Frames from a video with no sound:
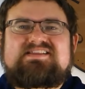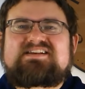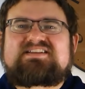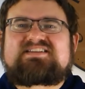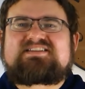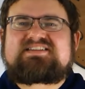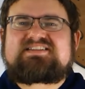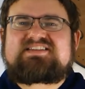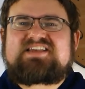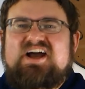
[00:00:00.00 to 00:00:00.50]
The
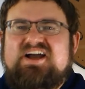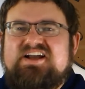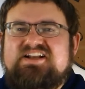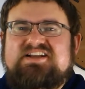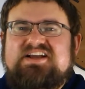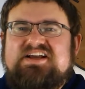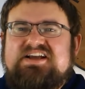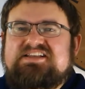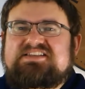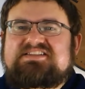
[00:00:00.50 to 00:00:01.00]

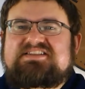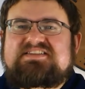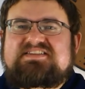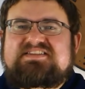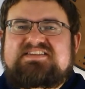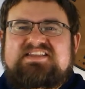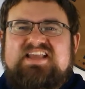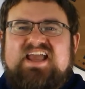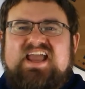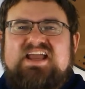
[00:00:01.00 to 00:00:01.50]
sun
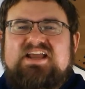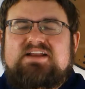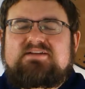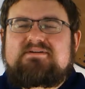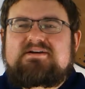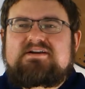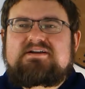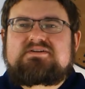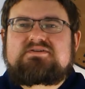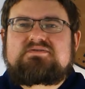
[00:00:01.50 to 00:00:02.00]
stayed
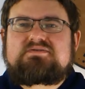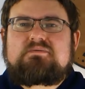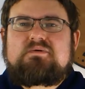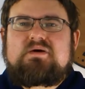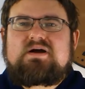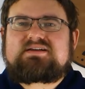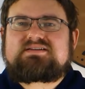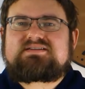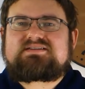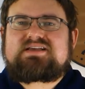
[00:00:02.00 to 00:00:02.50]
where it
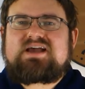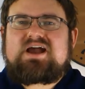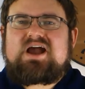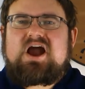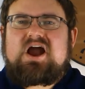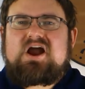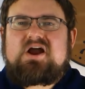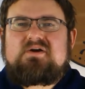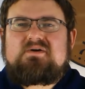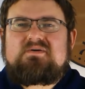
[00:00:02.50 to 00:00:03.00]
was.
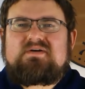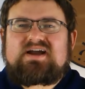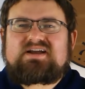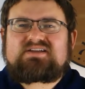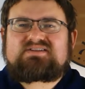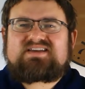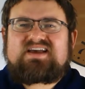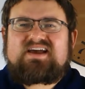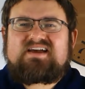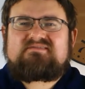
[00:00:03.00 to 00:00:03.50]
Who has
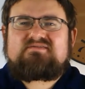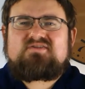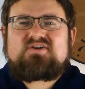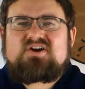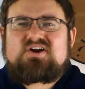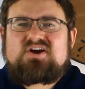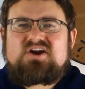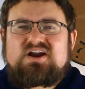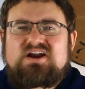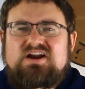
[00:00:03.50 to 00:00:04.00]
ever
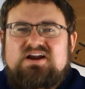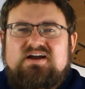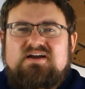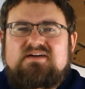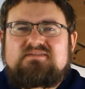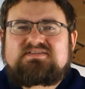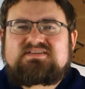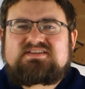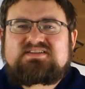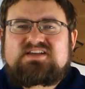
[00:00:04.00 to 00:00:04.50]
heard
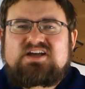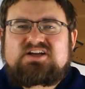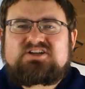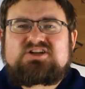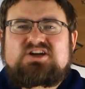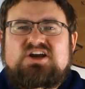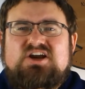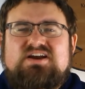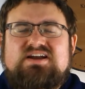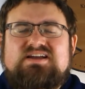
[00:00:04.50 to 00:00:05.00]
of such
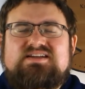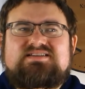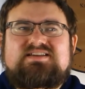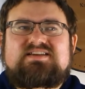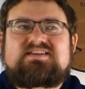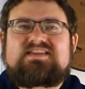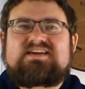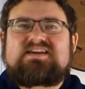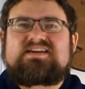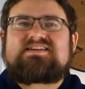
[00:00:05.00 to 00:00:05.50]
a crazy
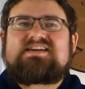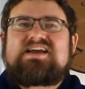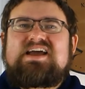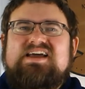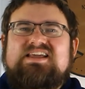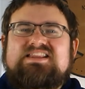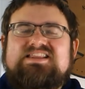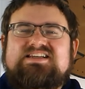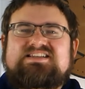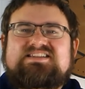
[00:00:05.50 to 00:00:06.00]
thing?
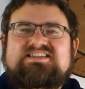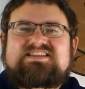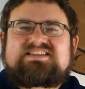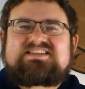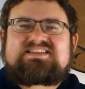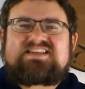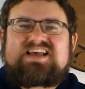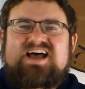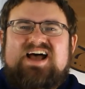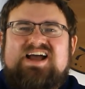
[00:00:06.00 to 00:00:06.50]
The
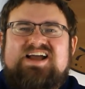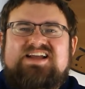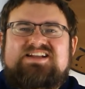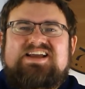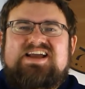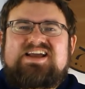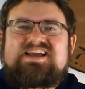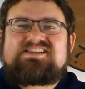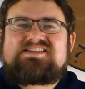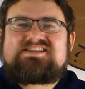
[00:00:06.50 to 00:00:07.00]

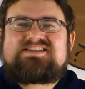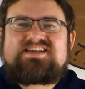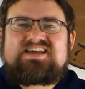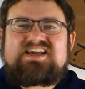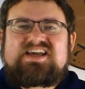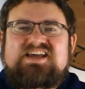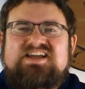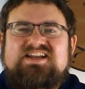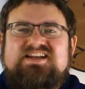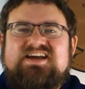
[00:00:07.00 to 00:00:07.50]
sun
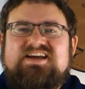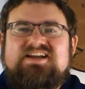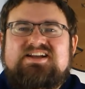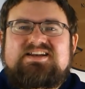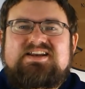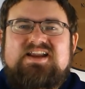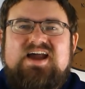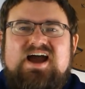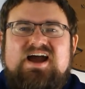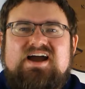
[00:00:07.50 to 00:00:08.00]
did
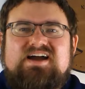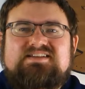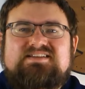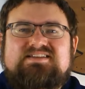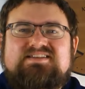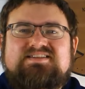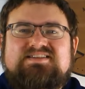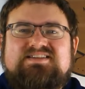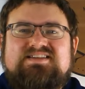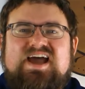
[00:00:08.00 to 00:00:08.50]
not
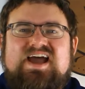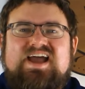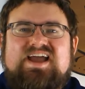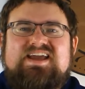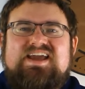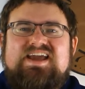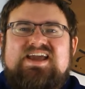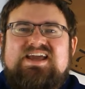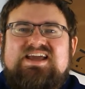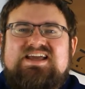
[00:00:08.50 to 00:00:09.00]

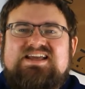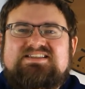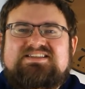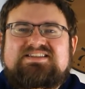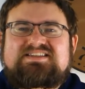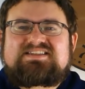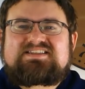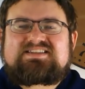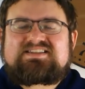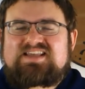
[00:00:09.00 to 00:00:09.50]
set, it
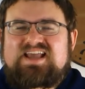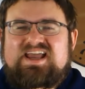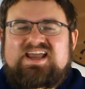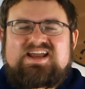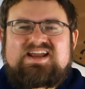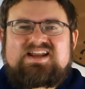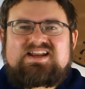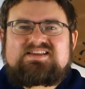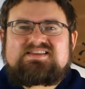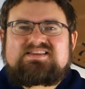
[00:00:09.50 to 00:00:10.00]

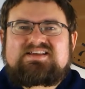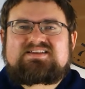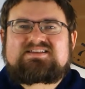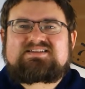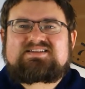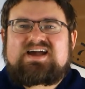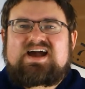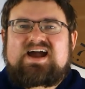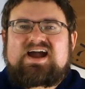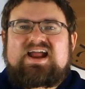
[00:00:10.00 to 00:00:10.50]
stayed in the
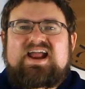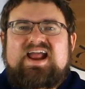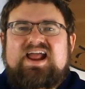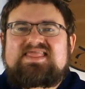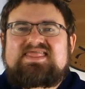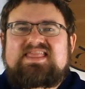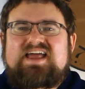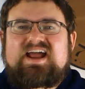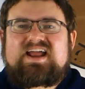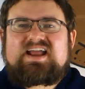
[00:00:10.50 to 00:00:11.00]
sky,
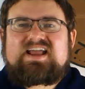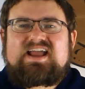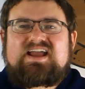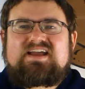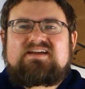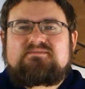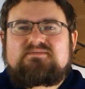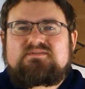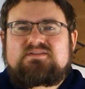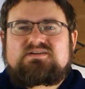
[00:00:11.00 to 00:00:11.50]
and that
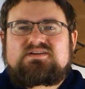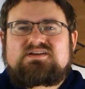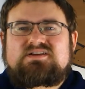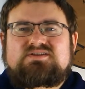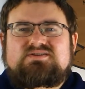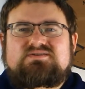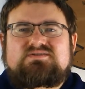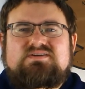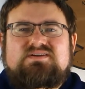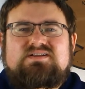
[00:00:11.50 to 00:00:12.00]
gave the
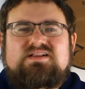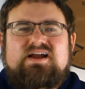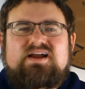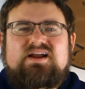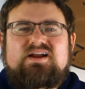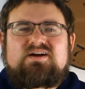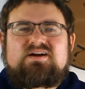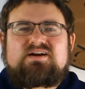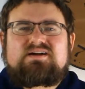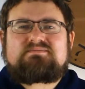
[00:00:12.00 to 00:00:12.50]

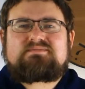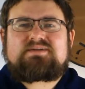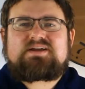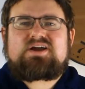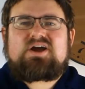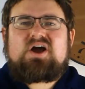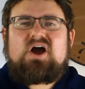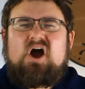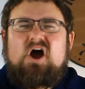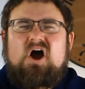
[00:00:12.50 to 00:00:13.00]
Israelite
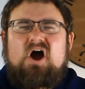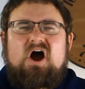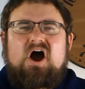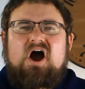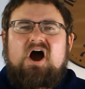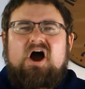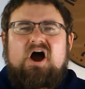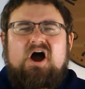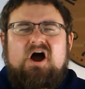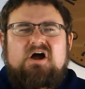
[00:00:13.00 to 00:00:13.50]
army
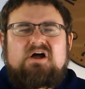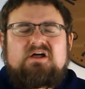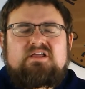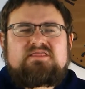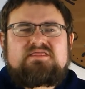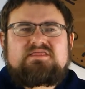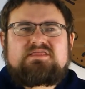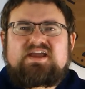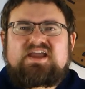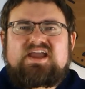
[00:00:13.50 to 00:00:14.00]
all
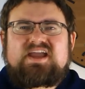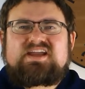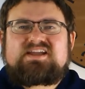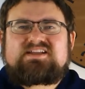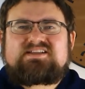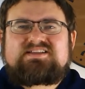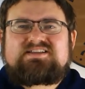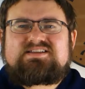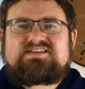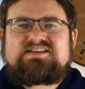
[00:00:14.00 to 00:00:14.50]

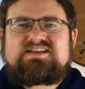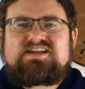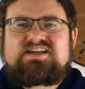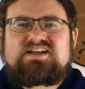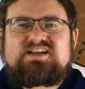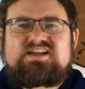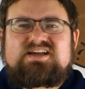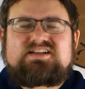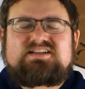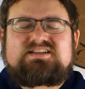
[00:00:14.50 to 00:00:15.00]
they
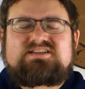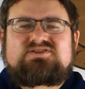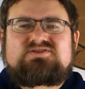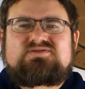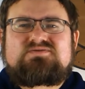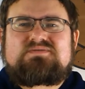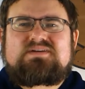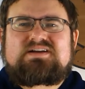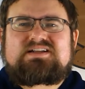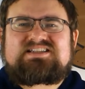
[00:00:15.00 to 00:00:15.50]
needed
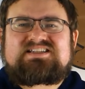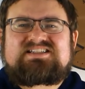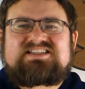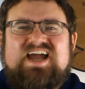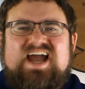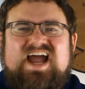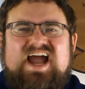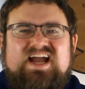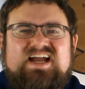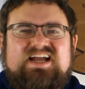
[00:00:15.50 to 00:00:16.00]
to
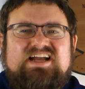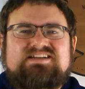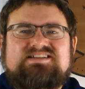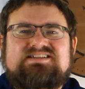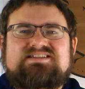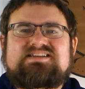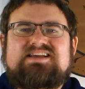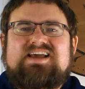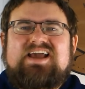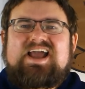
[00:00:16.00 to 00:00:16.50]
attack
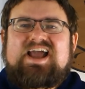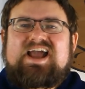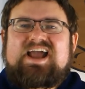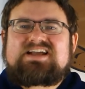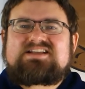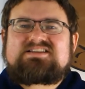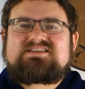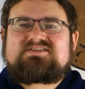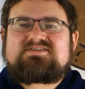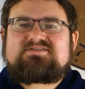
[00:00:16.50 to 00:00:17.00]
us
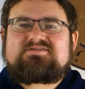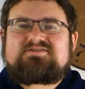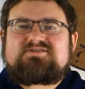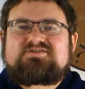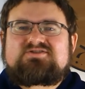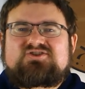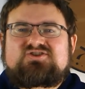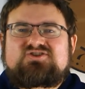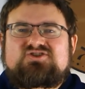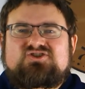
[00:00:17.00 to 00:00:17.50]
and to
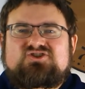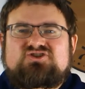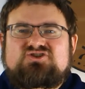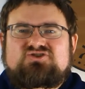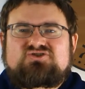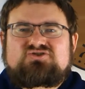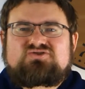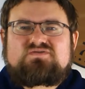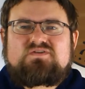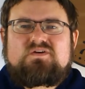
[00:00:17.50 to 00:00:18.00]

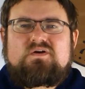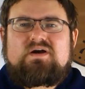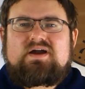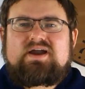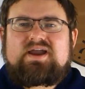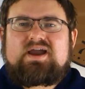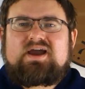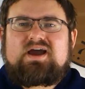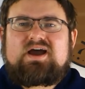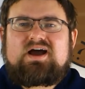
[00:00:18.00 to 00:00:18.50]

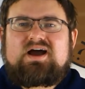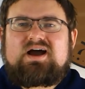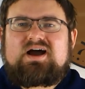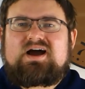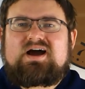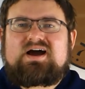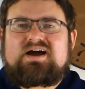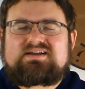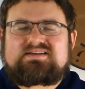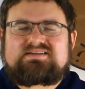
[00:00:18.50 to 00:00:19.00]
destroy
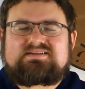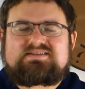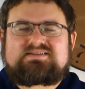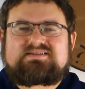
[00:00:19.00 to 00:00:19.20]
us.